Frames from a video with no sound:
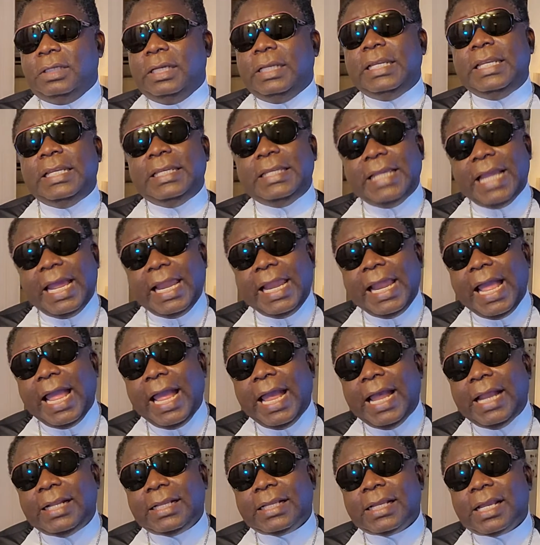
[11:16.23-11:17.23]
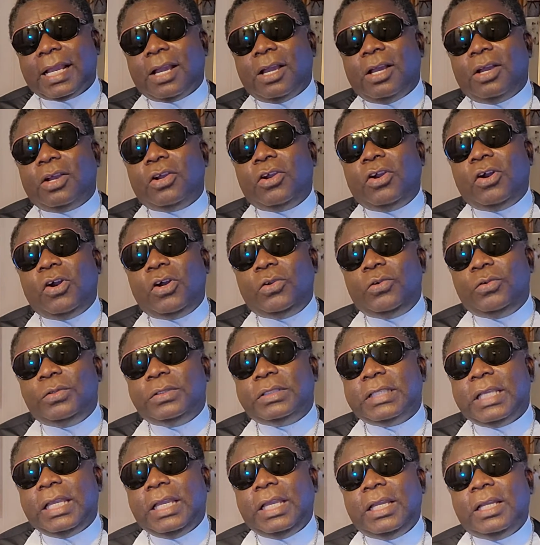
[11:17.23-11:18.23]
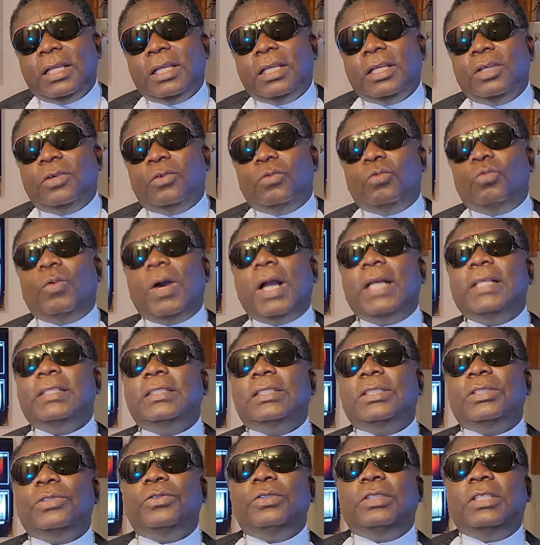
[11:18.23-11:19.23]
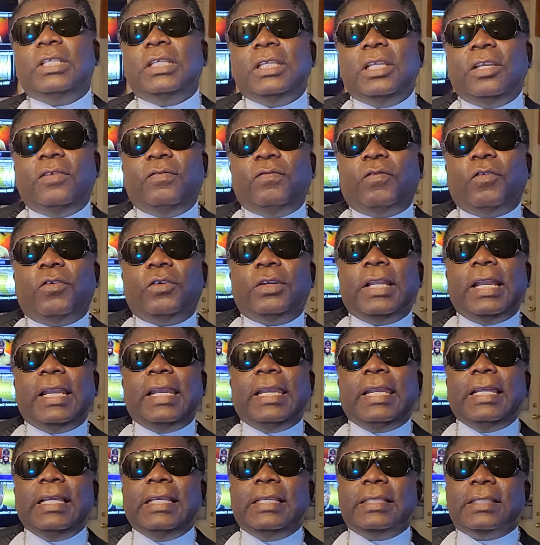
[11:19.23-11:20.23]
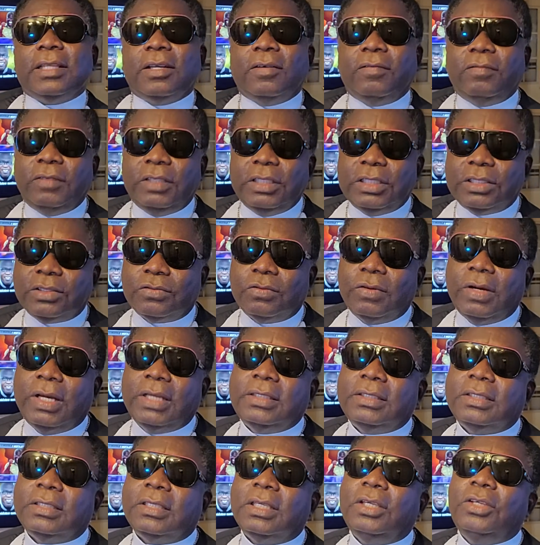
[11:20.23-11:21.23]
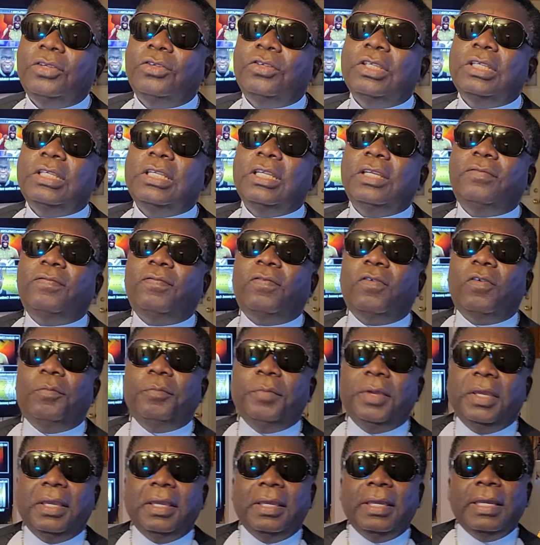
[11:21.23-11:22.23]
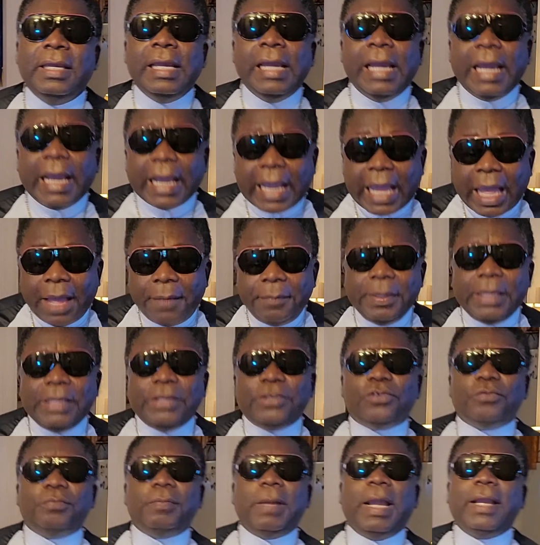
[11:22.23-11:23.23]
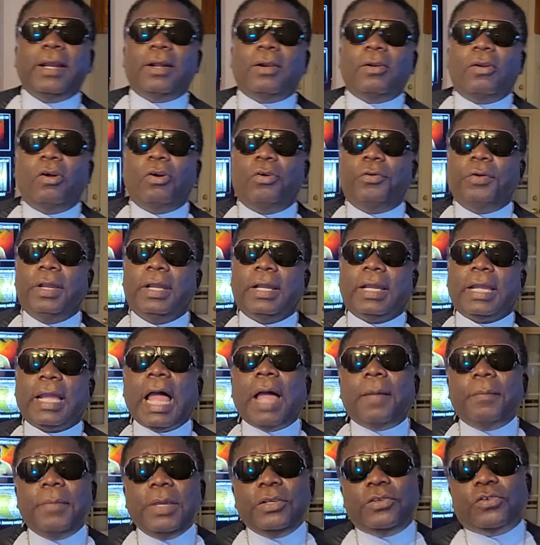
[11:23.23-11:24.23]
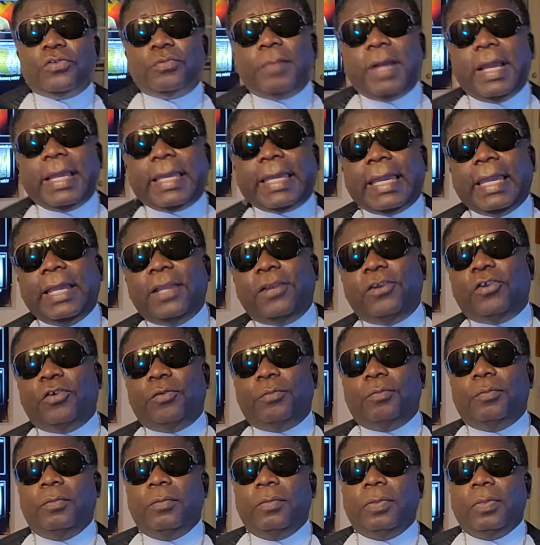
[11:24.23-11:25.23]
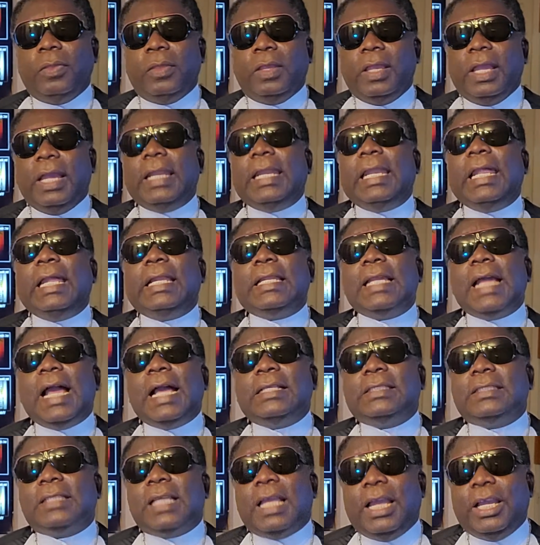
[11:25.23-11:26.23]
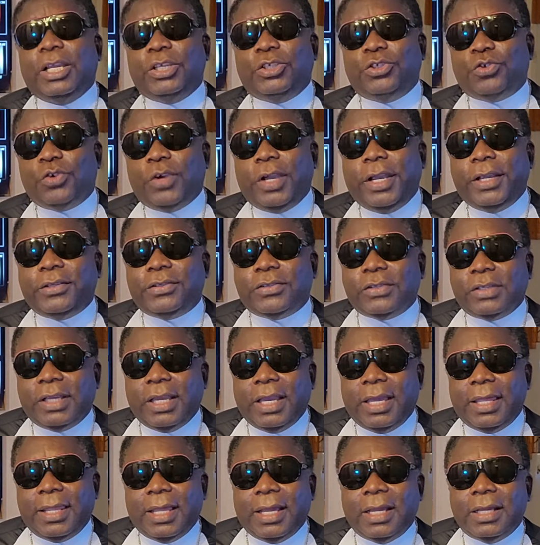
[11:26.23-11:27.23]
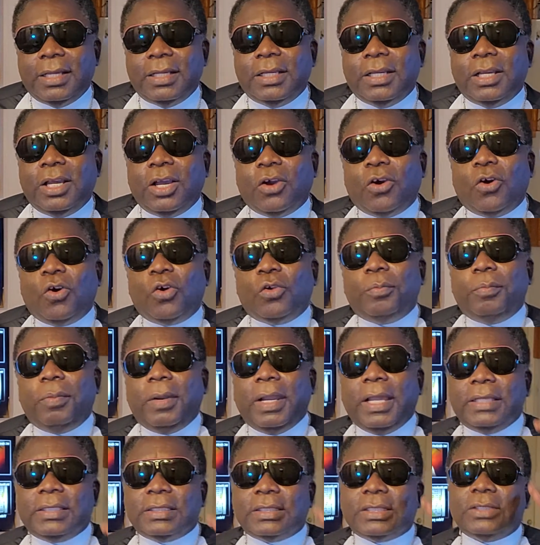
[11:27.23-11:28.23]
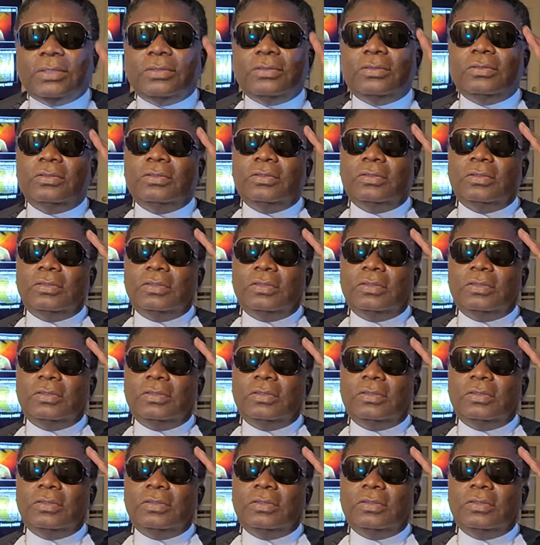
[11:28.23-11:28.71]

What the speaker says: And on the other hand, God will say, once you did it for the least of these ones, you did it for me. Come into my glory. Come into my kingdom. And let us enjoy it together. God bless you.